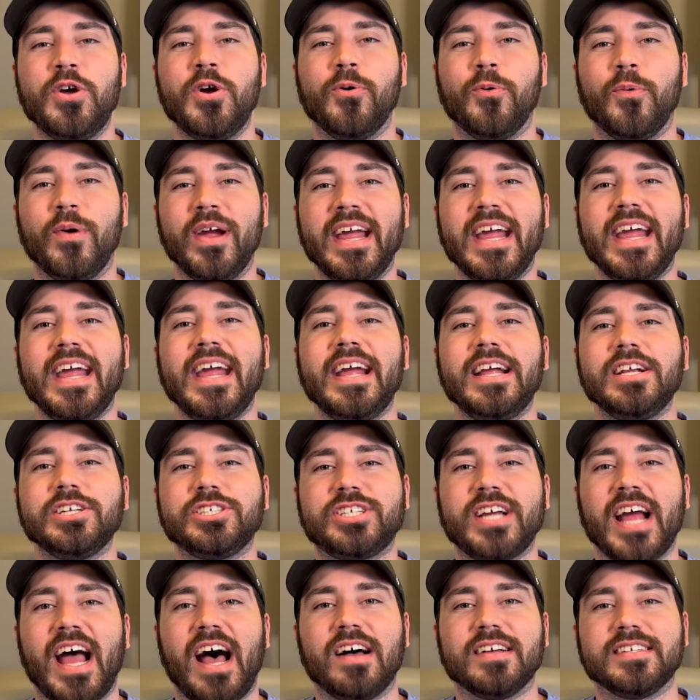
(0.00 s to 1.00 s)
We
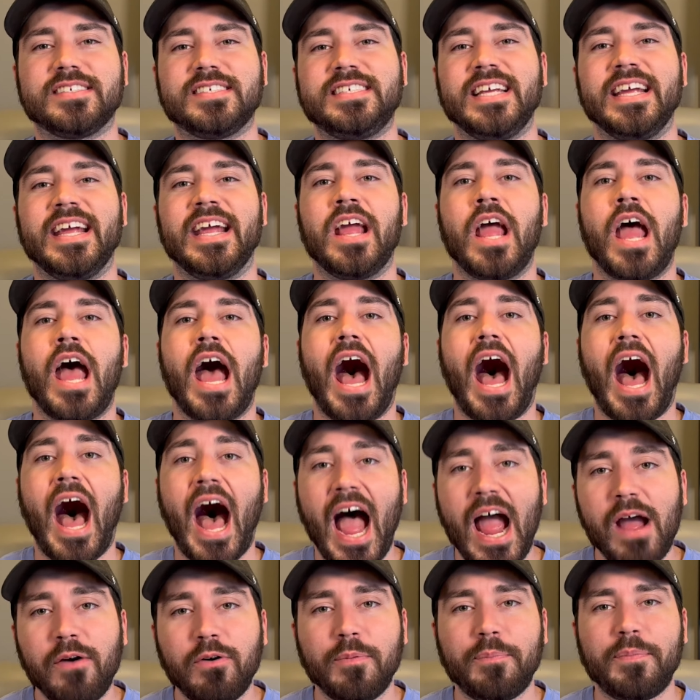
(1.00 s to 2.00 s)
shall see.
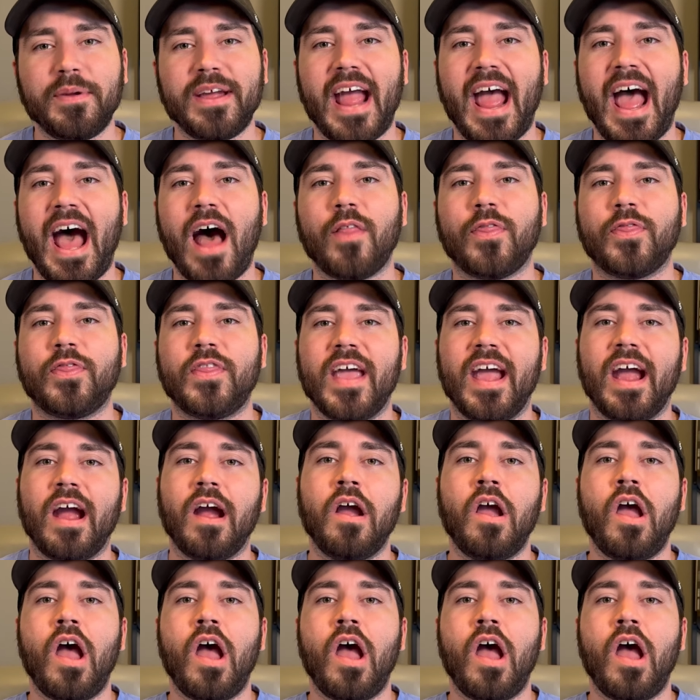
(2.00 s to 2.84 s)
I will be out there.